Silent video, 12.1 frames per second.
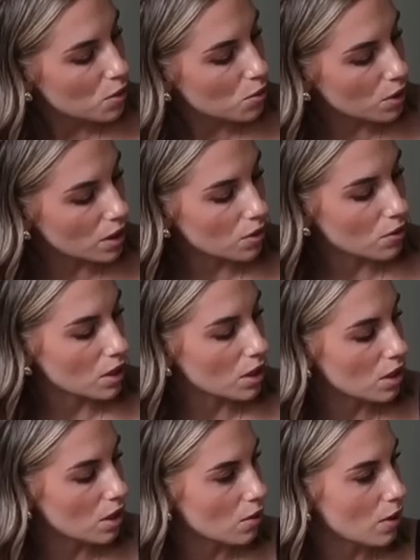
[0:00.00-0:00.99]
Really, really
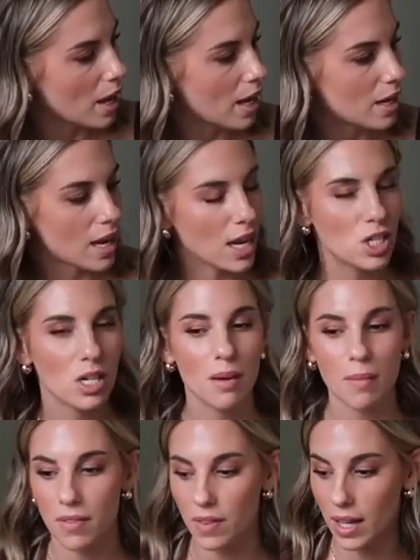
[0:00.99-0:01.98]
cute. And H&M
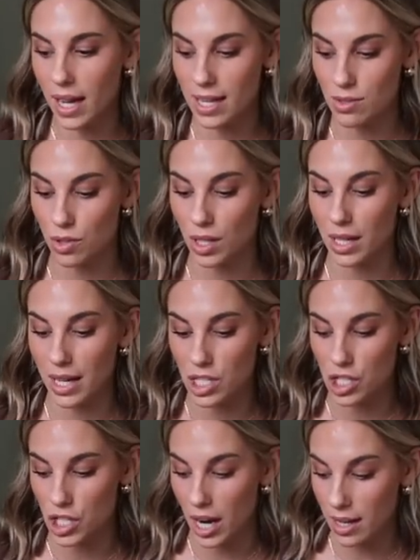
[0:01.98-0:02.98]
I feel like has really
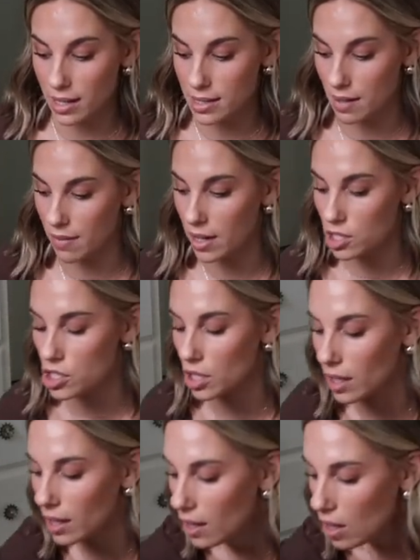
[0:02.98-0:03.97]
nice jackets. I've
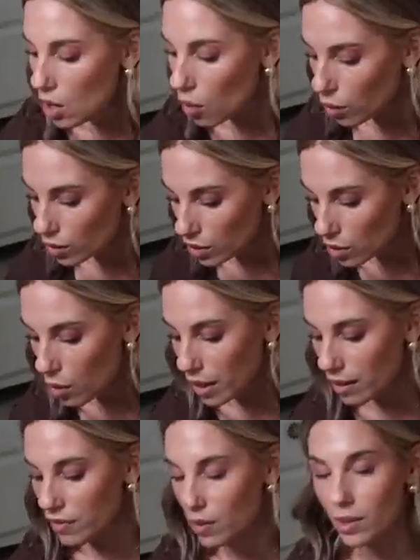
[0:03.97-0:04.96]
actually ordered
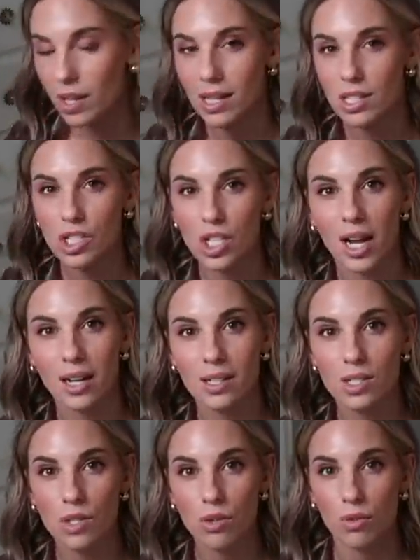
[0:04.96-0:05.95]
quite a few of the kids'
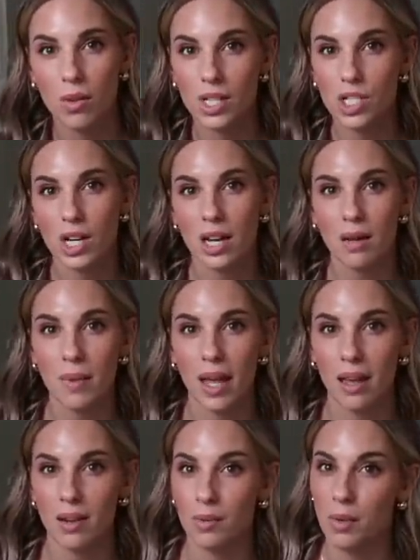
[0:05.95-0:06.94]
jackets through H&M
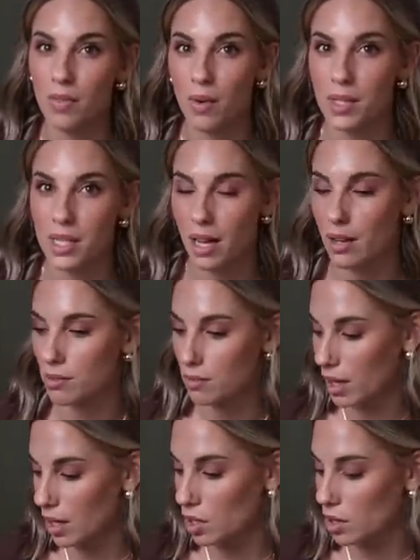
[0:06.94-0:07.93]
and we've always had
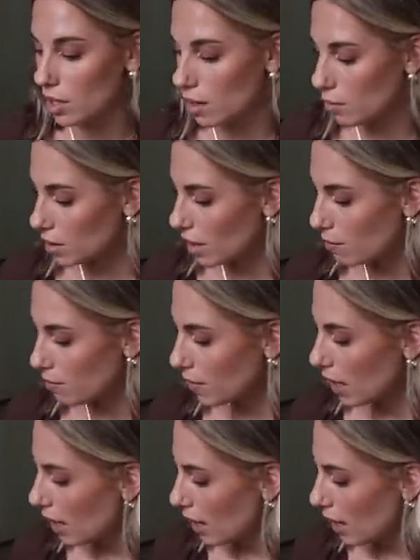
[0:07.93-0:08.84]
like good luck with them.